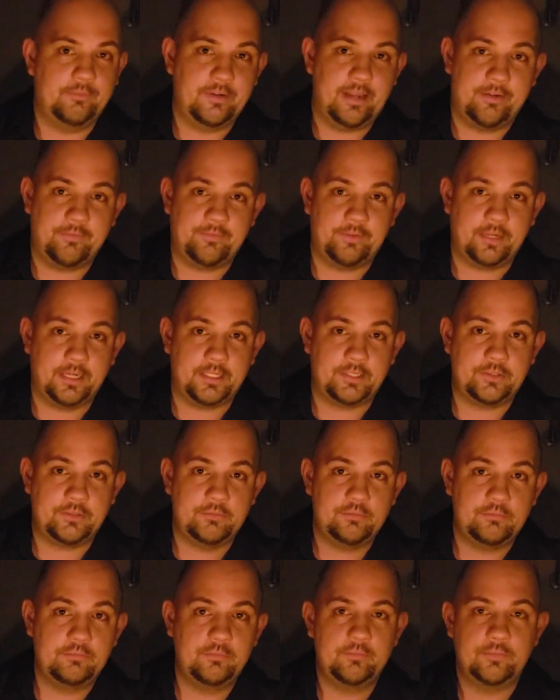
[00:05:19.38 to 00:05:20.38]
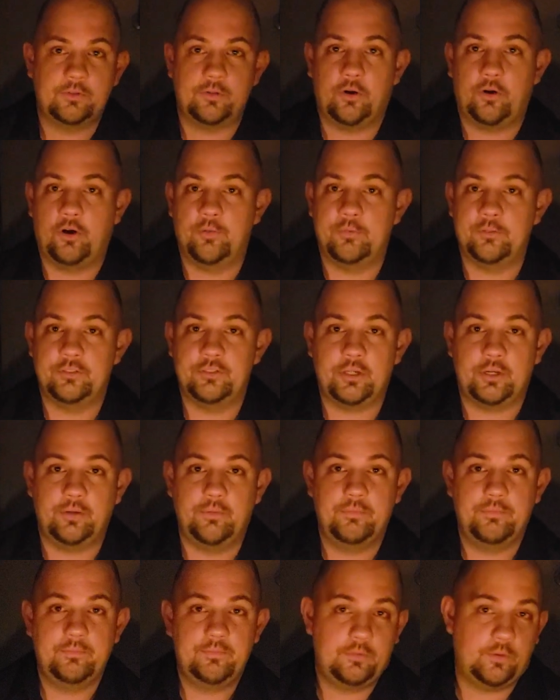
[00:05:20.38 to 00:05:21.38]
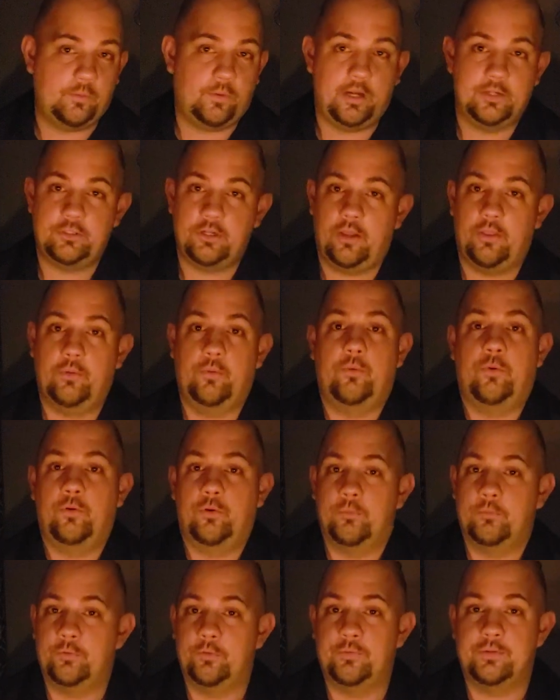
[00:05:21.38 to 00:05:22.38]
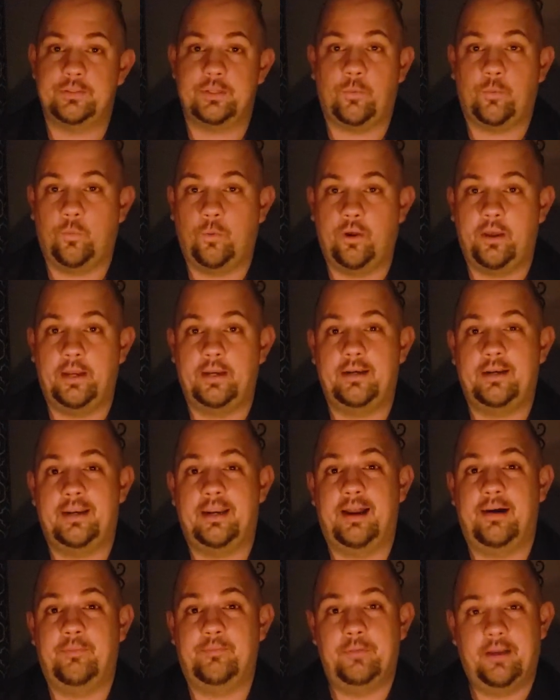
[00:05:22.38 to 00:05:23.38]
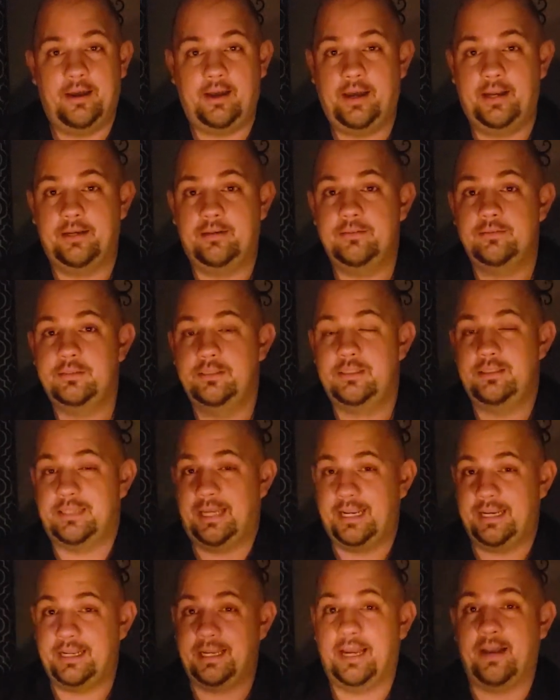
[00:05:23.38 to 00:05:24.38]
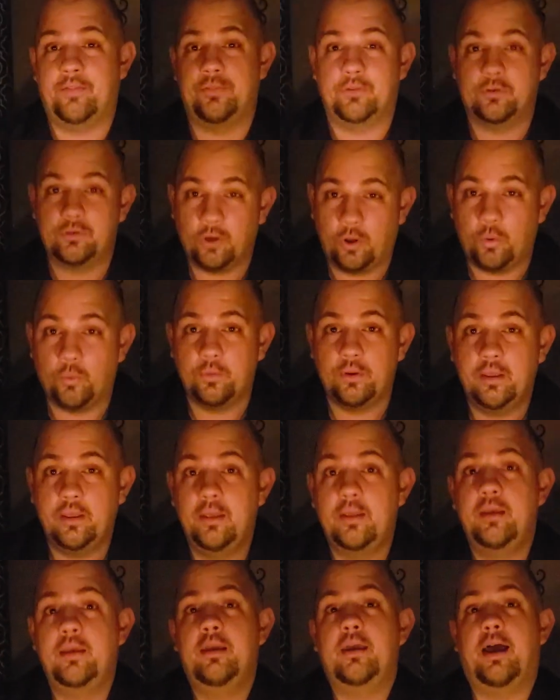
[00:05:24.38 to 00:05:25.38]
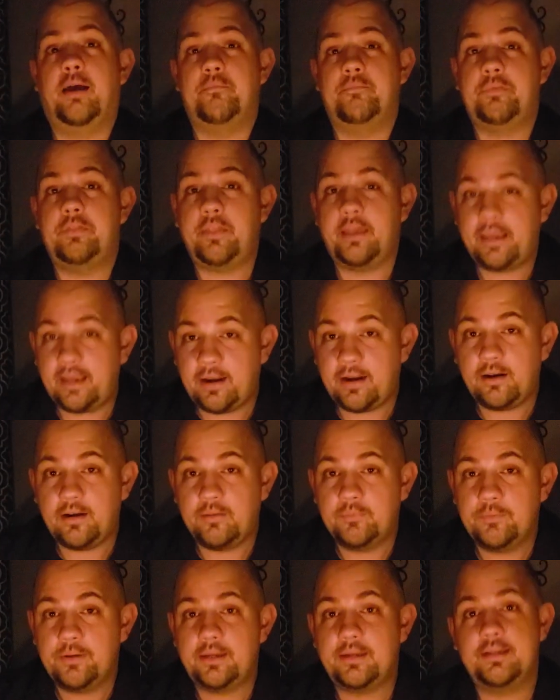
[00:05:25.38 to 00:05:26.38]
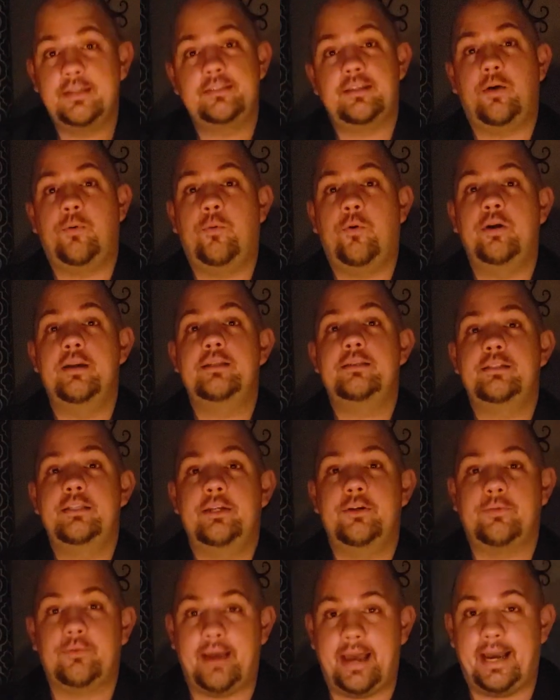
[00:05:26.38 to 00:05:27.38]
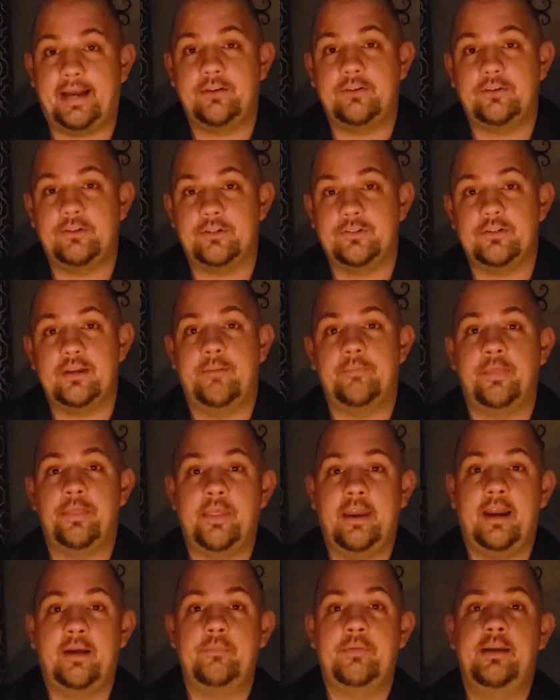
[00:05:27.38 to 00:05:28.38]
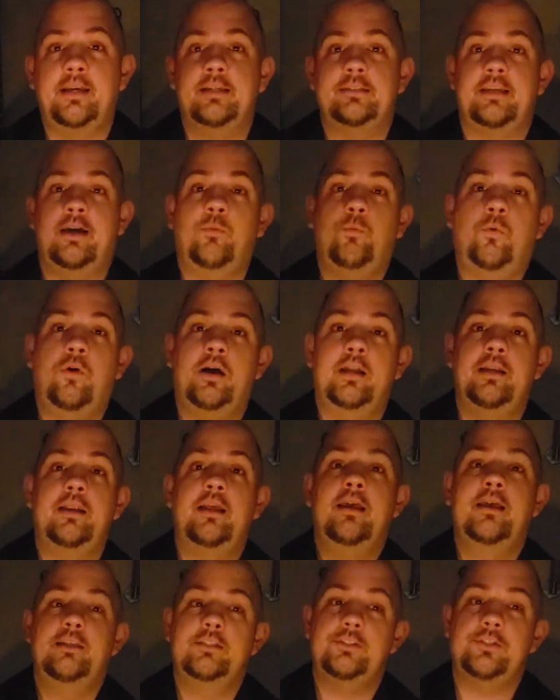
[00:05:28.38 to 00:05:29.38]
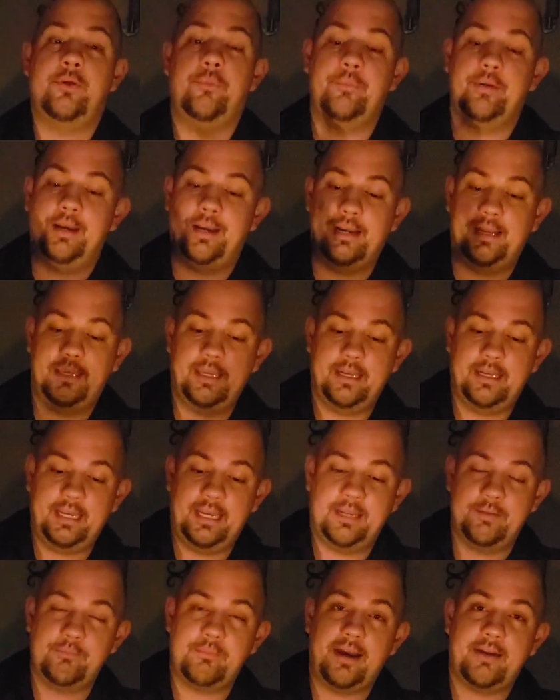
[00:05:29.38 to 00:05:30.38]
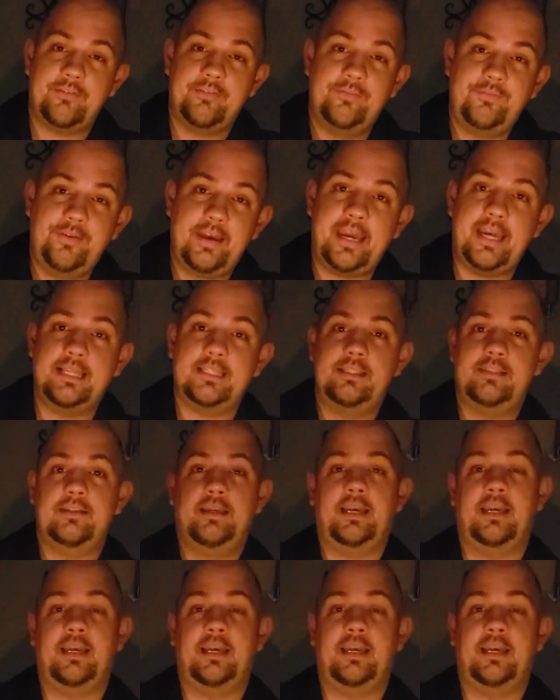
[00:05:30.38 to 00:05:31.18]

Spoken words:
Netflix, go home and chill, watch all the horror movies I want. And I'm not standing out in the cold. I'm there because I want to see your actors. I'm there because I want somebody to get in my face.